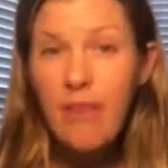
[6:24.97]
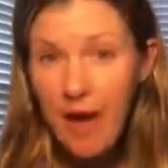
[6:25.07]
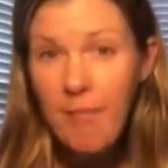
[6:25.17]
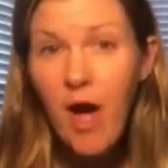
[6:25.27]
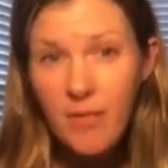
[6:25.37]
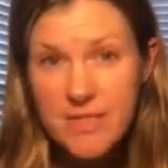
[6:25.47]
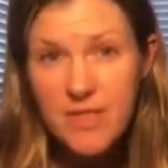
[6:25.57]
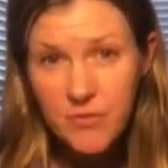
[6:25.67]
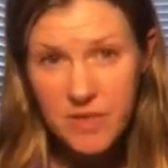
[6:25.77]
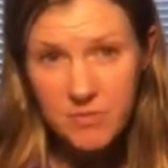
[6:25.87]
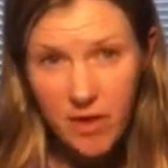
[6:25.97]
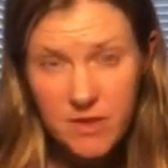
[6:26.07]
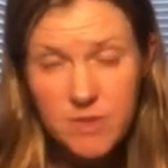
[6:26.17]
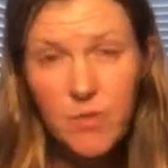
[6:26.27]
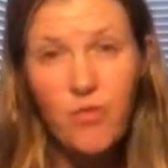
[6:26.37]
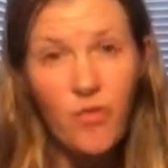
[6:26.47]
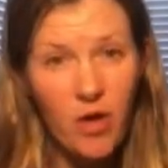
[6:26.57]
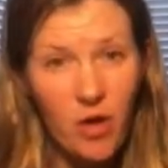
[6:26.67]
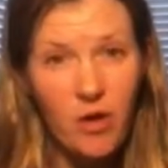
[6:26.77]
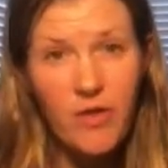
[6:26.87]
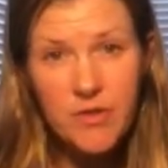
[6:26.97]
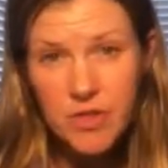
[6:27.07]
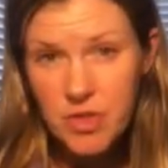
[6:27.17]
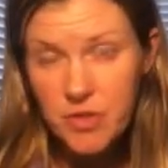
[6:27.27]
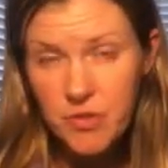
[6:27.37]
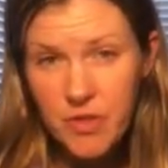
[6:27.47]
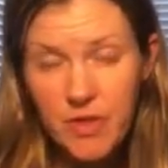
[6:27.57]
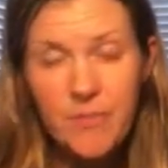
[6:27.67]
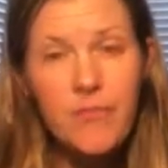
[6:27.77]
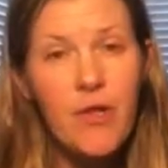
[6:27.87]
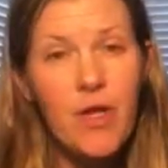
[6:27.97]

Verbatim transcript: That mom is then responsible for all those children.